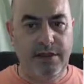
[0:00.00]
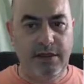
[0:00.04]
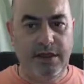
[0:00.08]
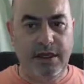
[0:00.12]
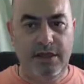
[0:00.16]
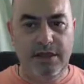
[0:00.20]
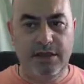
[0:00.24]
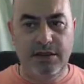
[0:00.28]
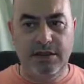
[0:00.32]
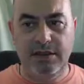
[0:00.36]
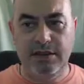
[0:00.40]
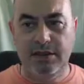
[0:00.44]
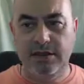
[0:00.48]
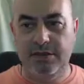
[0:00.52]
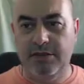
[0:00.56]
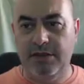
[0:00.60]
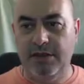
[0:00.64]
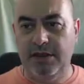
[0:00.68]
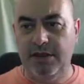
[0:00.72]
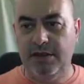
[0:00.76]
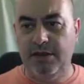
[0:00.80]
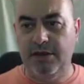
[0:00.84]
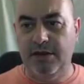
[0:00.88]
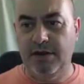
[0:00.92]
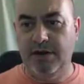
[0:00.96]
Okay, so
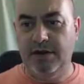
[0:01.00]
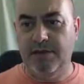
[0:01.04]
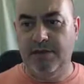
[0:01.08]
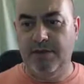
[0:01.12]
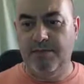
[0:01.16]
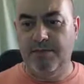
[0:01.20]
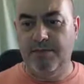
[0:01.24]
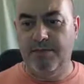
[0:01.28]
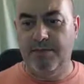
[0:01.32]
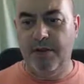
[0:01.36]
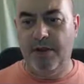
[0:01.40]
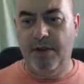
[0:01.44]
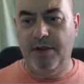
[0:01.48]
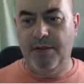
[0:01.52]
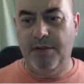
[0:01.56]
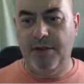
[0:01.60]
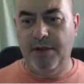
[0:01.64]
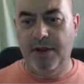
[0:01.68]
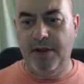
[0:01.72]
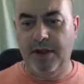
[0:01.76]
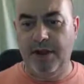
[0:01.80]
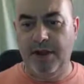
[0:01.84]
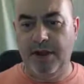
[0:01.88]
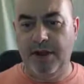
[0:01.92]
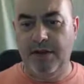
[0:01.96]
here's a
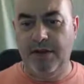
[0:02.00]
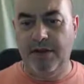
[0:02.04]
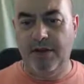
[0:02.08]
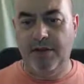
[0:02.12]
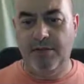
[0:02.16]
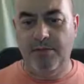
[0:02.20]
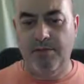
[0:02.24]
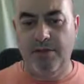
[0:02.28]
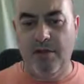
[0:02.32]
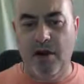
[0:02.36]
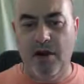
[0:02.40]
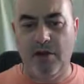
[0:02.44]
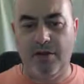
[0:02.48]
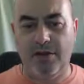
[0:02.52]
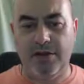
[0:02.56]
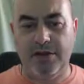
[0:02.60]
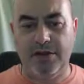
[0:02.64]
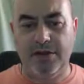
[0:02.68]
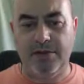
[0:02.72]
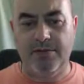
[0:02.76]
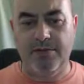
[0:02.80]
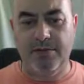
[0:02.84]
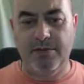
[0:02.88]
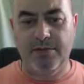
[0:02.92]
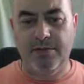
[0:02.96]
thing here. You can mark this.
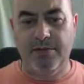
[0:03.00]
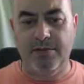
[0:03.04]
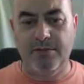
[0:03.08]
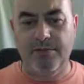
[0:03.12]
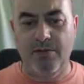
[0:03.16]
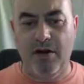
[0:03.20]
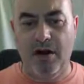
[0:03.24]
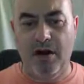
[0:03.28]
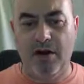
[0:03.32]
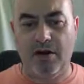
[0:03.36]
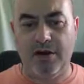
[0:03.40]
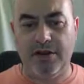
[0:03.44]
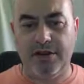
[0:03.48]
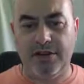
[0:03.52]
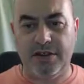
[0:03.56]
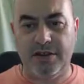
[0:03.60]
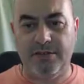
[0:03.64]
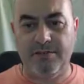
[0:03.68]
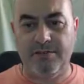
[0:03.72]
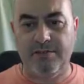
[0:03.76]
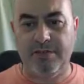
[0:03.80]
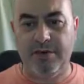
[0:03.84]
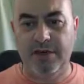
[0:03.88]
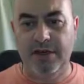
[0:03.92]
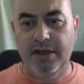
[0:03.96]
People can mark as
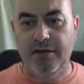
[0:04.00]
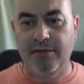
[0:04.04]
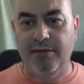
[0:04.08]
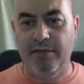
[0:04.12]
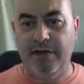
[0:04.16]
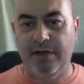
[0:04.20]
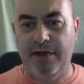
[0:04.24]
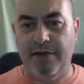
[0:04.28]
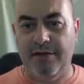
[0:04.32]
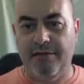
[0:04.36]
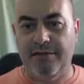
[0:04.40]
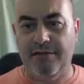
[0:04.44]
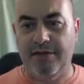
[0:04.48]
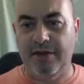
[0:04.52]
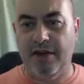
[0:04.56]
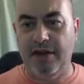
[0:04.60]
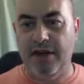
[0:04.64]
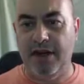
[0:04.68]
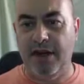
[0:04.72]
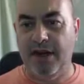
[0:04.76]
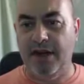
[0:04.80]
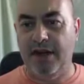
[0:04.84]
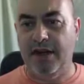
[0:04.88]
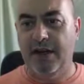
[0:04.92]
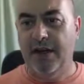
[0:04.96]
complete when they've done
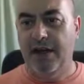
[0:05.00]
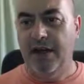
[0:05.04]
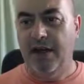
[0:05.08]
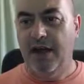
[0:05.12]
it.